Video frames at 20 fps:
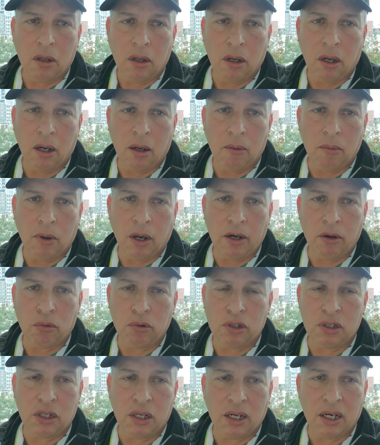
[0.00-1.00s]
I
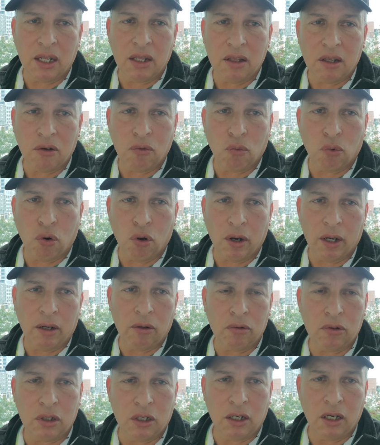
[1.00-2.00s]
don't see anything wrong. I
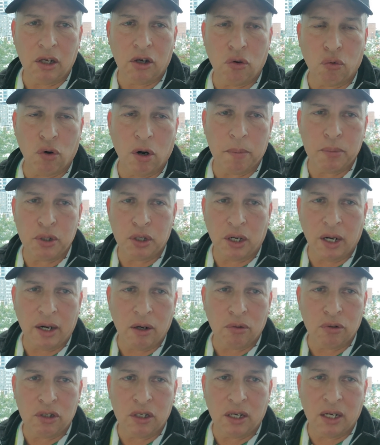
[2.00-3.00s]
don't see any corruption. I
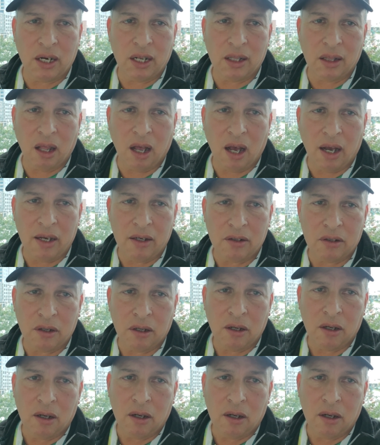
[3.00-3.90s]
don't see any lies.